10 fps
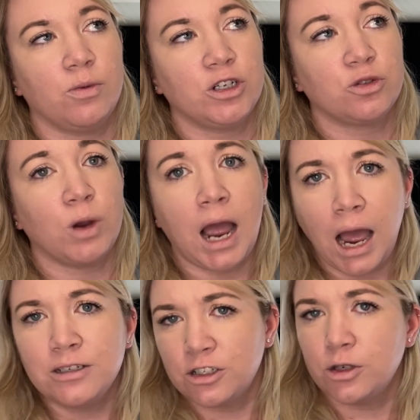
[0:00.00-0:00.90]
which were
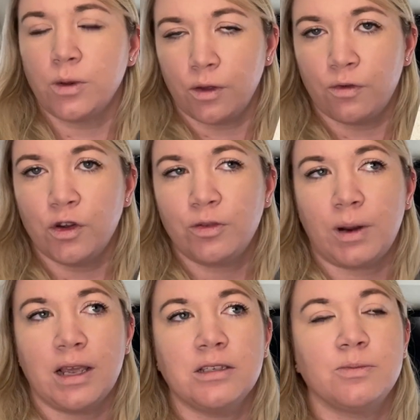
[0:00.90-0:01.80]
hard to do in the first place,